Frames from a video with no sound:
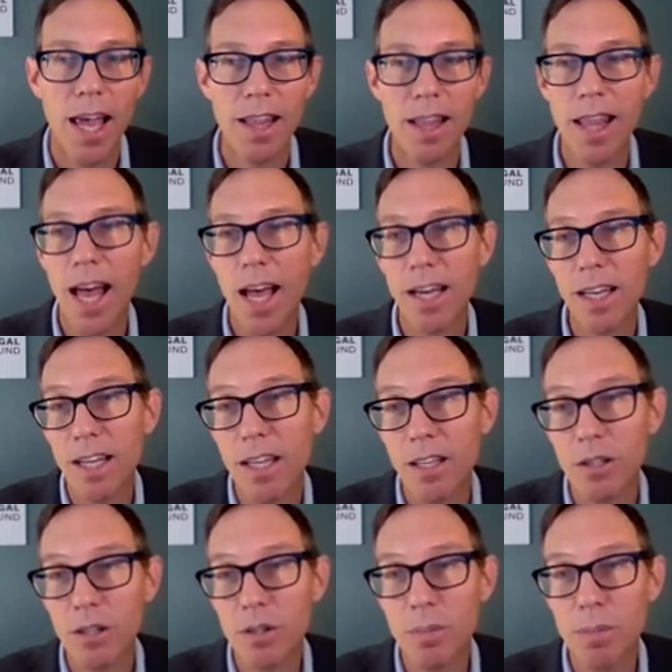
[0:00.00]
And that
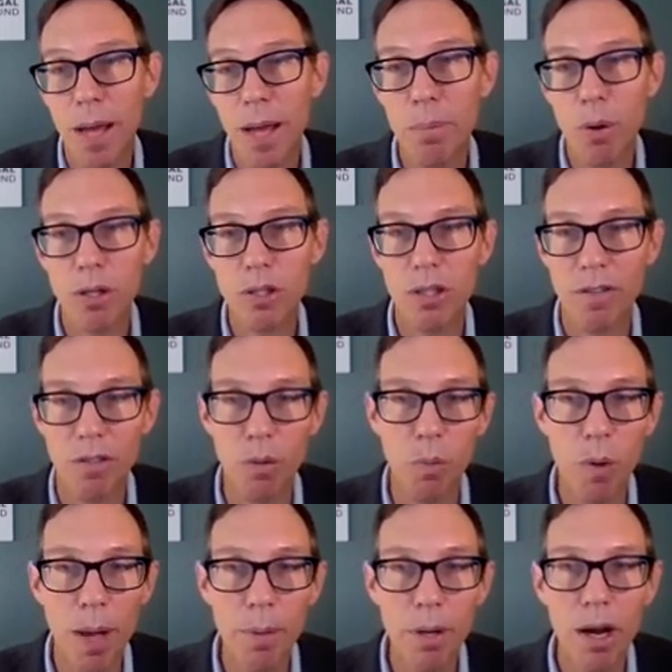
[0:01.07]
concludes my portion of the
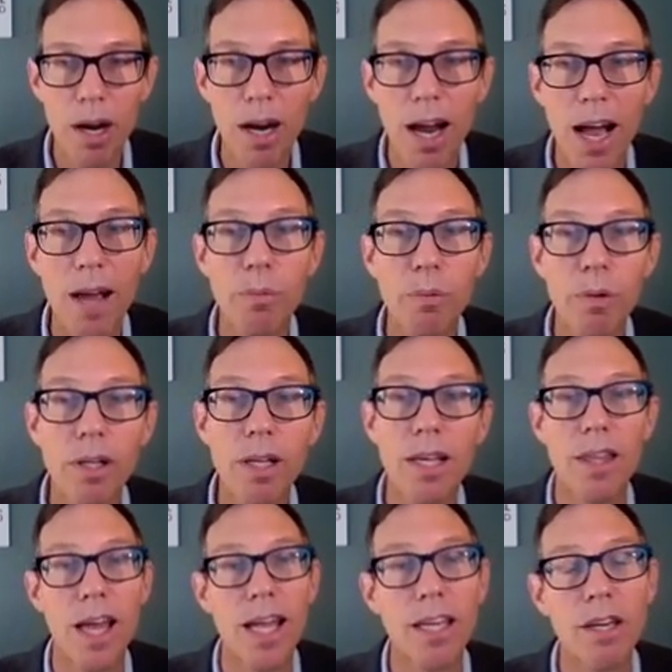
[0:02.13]
webinar. I
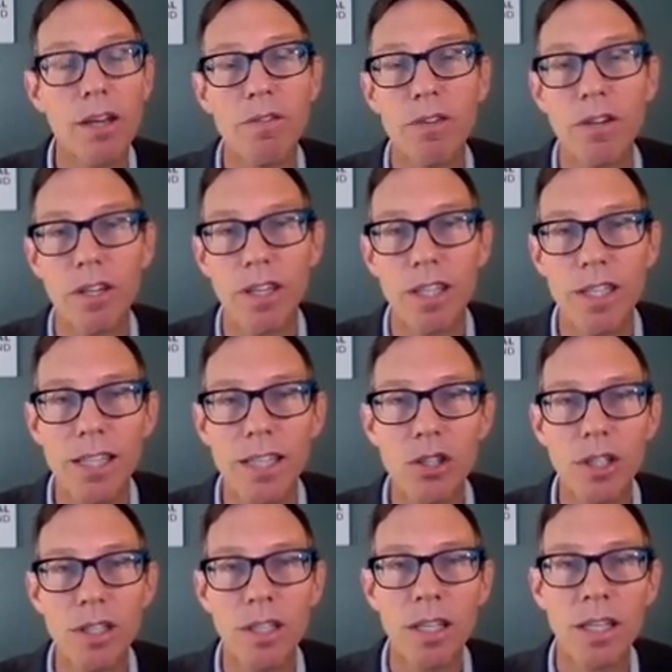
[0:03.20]
really thank you for your
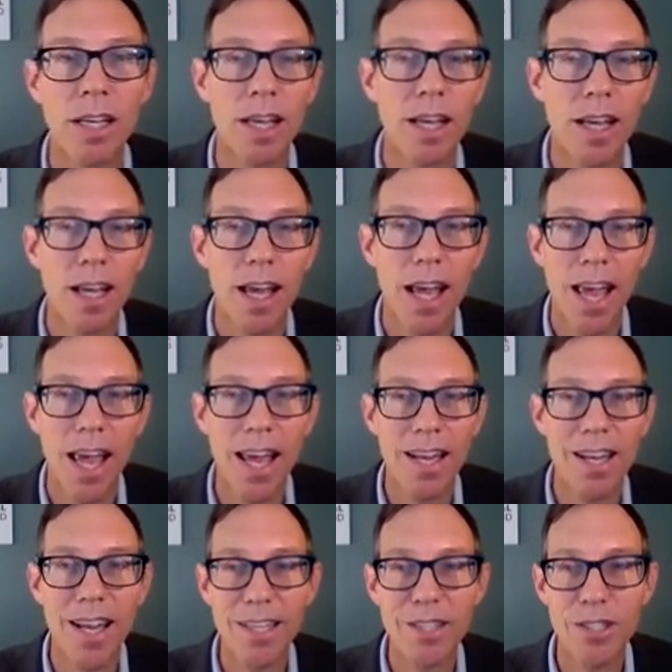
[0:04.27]
attention.
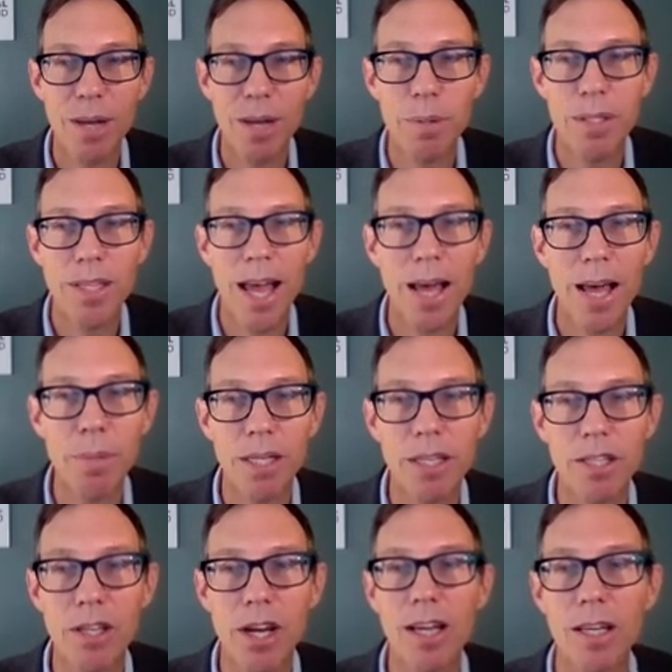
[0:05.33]
And next up is Abbey
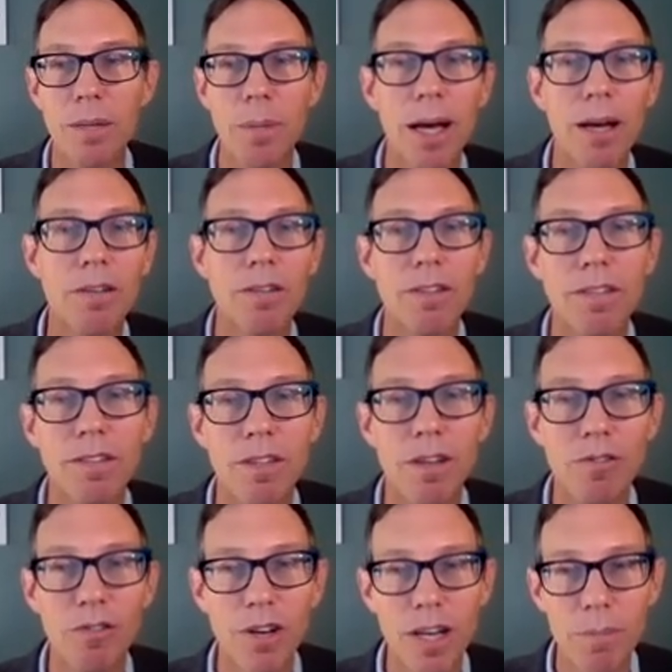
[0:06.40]
to talk about
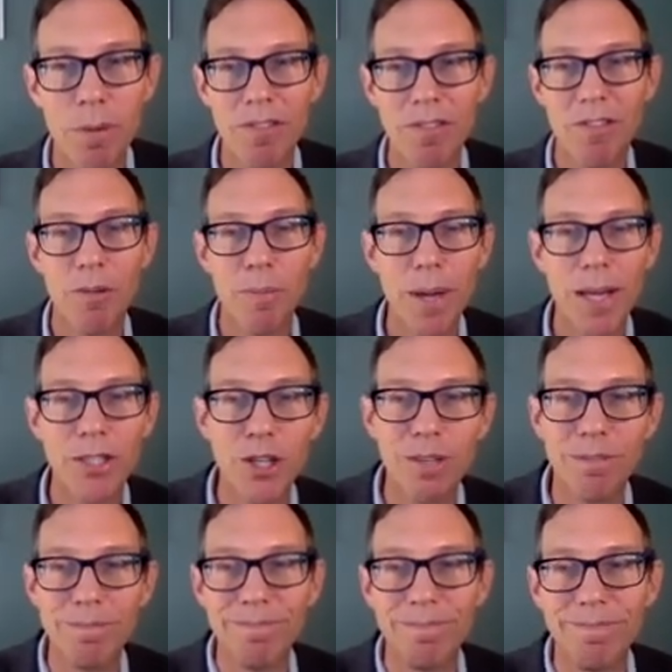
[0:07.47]
the freedom of
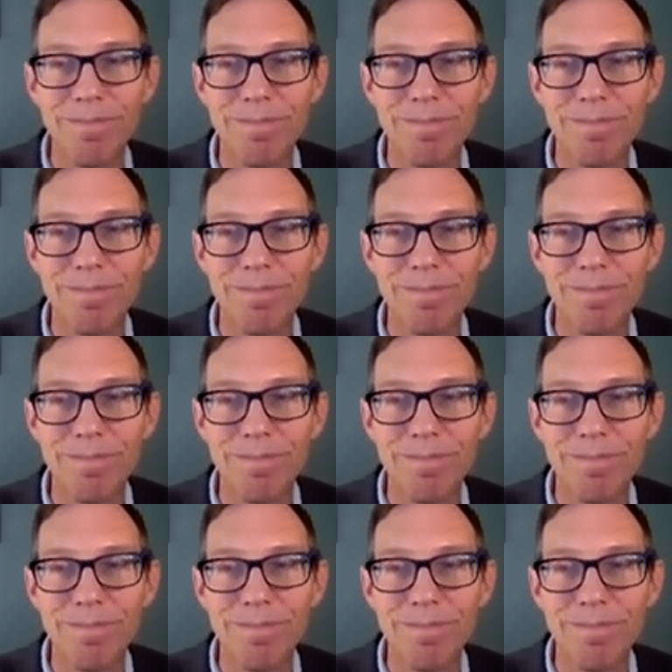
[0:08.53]
information.